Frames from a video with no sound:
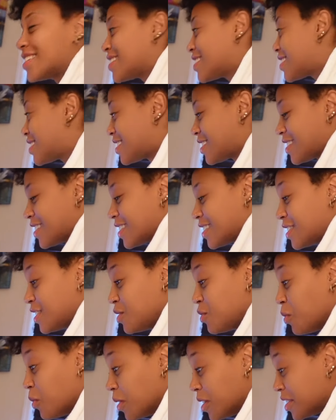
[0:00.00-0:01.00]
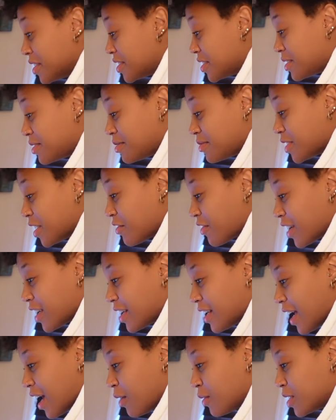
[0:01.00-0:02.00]
61. And
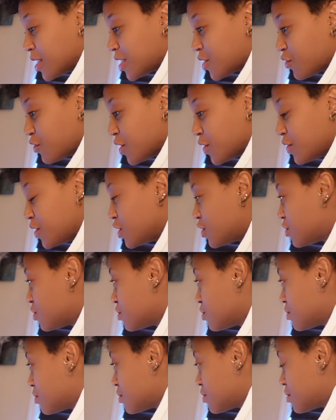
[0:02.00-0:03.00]
right now it's 52.